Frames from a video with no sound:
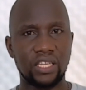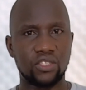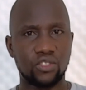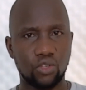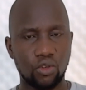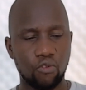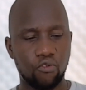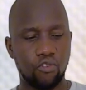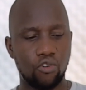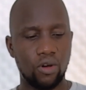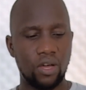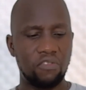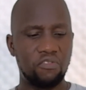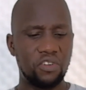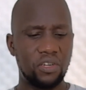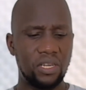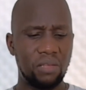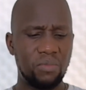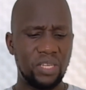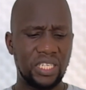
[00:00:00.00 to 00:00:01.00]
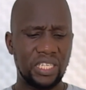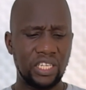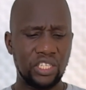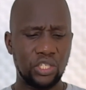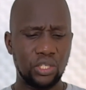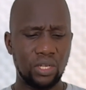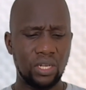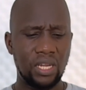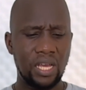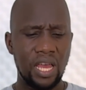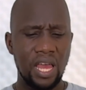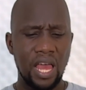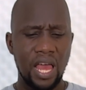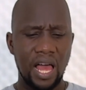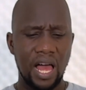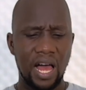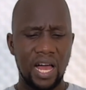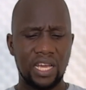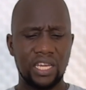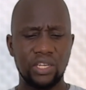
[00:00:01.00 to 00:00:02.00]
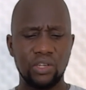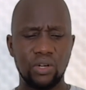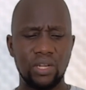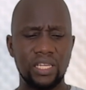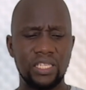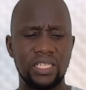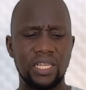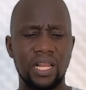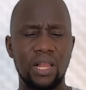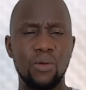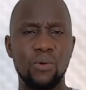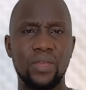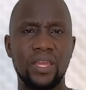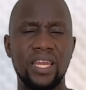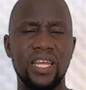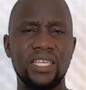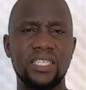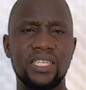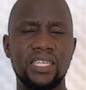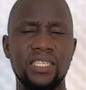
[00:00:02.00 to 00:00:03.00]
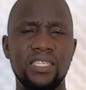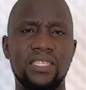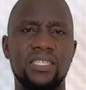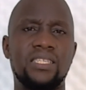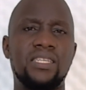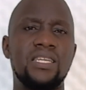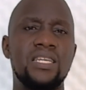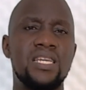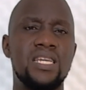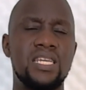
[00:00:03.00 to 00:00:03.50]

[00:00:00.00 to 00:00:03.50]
So for every limitation, acknowledge the weaknesses,